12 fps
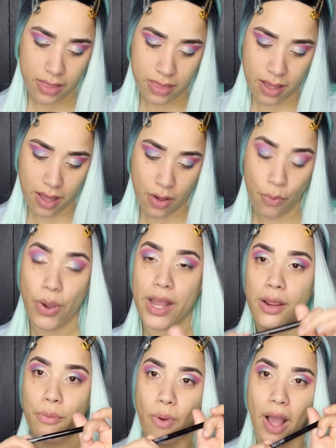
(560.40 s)
the
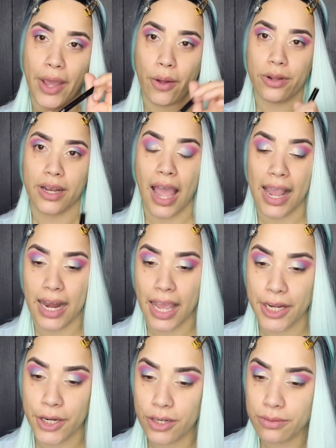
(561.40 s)
Wet n Wild
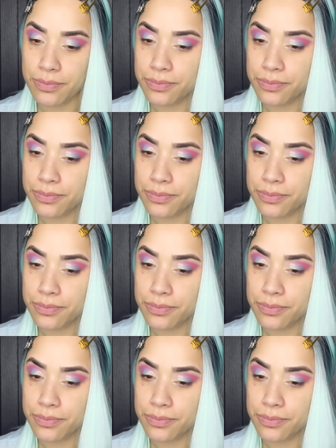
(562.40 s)
eyeliner.